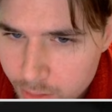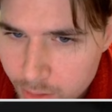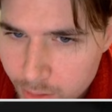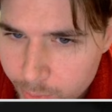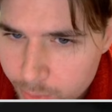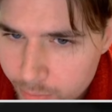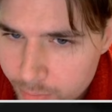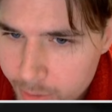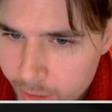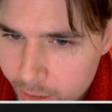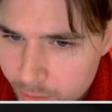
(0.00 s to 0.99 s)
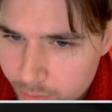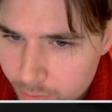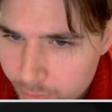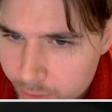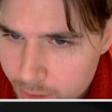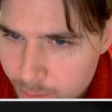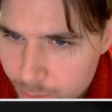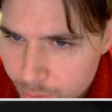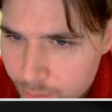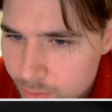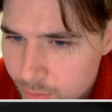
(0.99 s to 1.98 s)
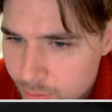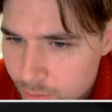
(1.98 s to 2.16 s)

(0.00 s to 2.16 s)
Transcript: We do have to be careful of this move,